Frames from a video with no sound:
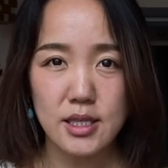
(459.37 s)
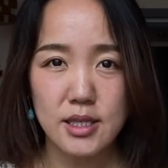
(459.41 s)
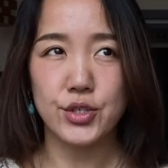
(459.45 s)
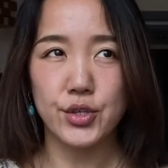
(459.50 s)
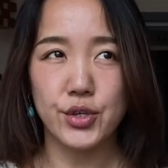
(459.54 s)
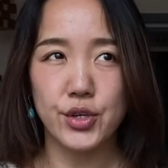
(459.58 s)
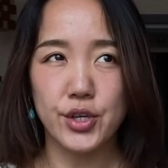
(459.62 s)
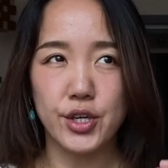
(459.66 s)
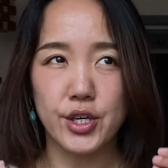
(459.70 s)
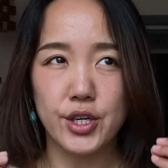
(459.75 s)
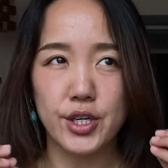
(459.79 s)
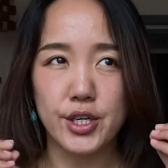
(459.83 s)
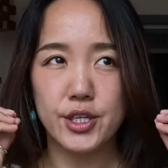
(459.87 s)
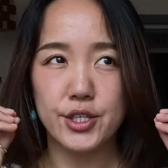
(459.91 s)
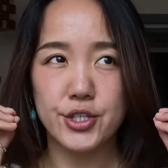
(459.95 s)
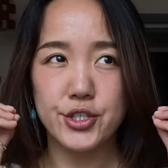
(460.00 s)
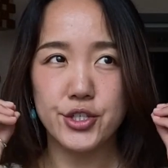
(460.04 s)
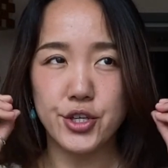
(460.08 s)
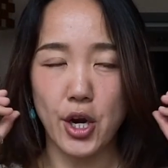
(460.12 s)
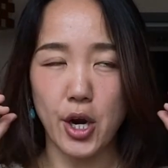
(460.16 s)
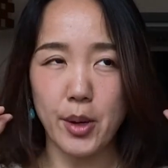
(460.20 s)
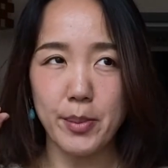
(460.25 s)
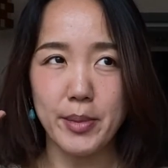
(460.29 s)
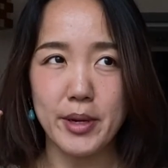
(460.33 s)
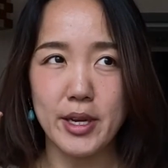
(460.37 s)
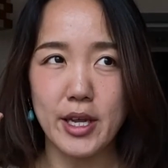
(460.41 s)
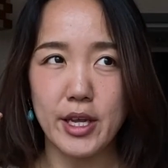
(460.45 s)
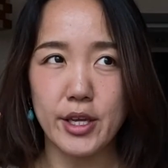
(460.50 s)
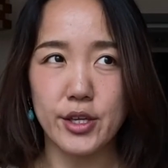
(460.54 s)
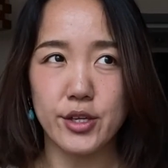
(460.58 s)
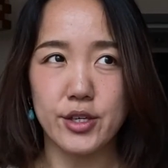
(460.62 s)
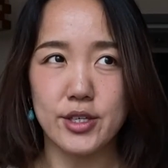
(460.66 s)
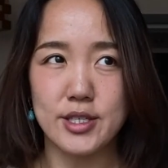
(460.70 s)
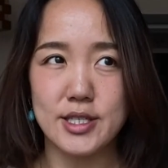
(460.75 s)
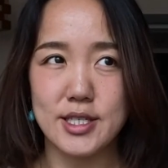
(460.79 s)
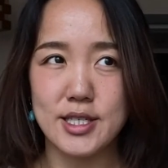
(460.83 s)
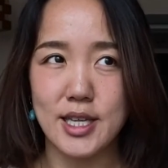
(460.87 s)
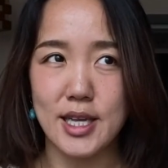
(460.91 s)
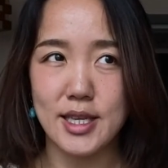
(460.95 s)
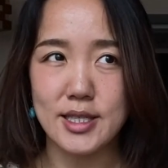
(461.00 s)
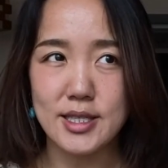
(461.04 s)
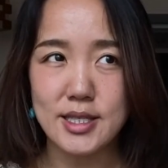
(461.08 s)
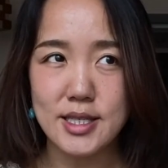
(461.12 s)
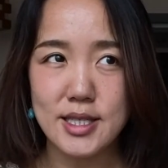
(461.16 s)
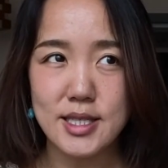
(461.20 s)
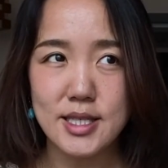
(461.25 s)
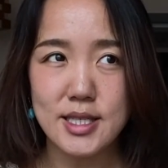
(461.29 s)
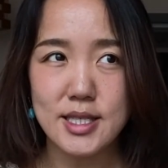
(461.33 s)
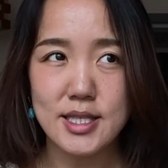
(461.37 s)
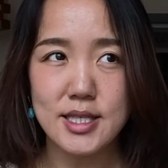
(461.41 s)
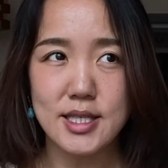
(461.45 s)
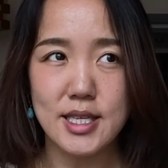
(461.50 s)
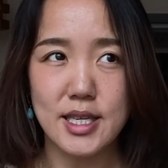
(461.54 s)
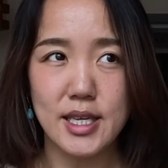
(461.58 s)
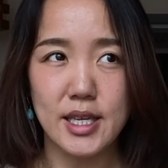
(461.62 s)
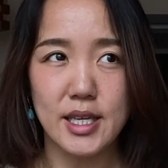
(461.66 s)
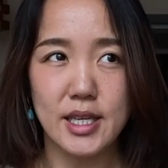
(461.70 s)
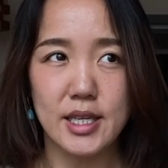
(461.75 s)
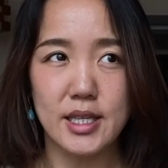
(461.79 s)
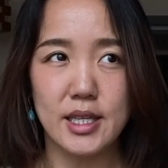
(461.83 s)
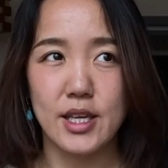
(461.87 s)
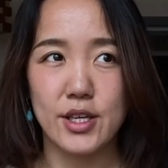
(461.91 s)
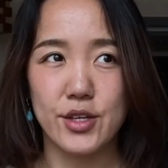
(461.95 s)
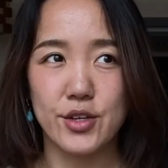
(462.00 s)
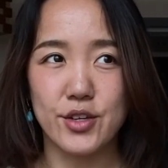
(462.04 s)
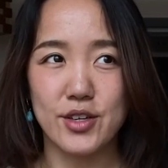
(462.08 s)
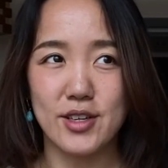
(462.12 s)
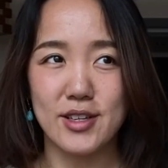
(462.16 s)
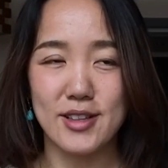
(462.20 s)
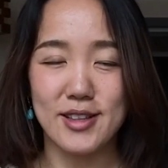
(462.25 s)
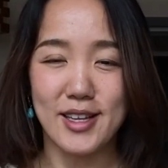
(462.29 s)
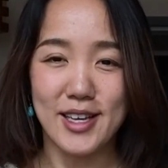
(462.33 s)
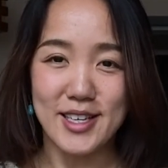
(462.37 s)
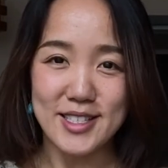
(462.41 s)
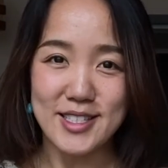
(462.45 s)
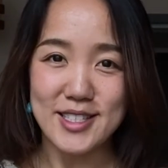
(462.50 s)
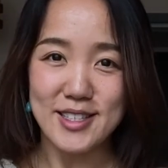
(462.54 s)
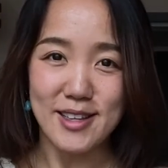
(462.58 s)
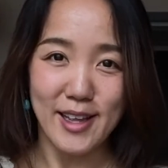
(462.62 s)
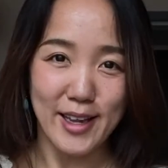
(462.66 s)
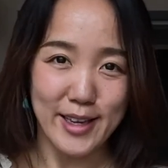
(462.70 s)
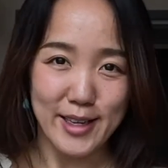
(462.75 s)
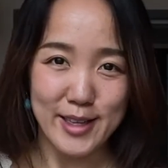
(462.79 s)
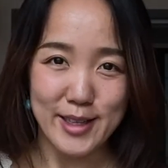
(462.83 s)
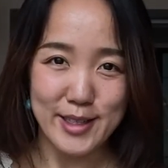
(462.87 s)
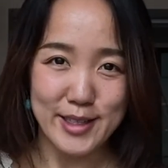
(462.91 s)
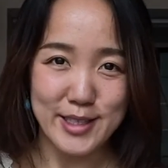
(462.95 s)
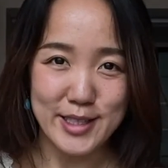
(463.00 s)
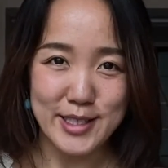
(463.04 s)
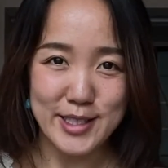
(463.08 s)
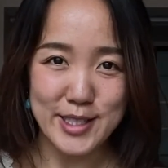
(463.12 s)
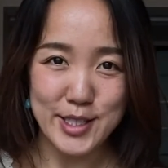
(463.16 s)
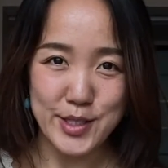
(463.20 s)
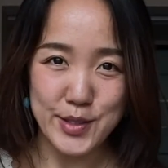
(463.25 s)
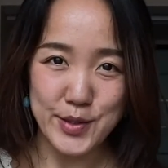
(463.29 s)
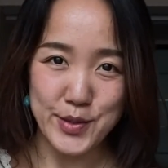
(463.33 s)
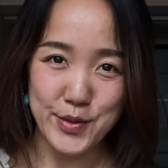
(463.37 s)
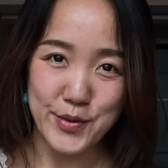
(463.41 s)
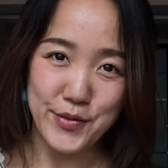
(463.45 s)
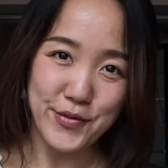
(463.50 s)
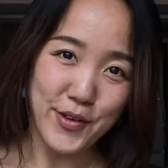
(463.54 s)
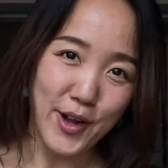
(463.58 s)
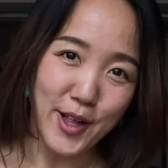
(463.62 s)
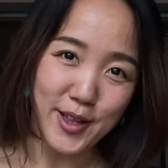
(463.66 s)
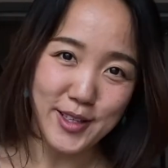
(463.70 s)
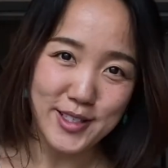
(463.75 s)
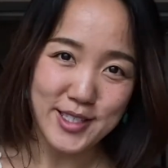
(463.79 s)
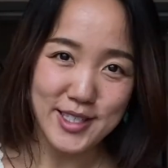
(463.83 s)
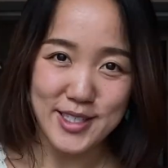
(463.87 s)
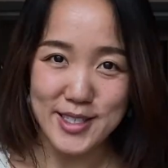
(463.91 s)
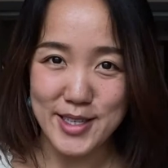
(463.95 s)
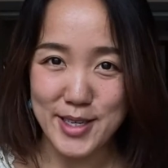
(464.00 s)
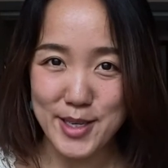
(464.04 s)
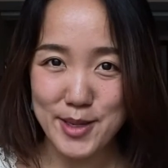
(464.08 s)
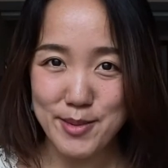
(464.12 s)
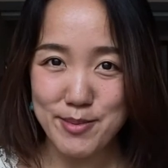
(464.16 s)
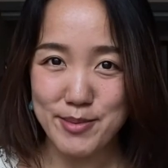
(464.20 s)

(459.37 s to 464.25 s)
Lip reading: You're sharpening your senses and you're less likely to fall asleep,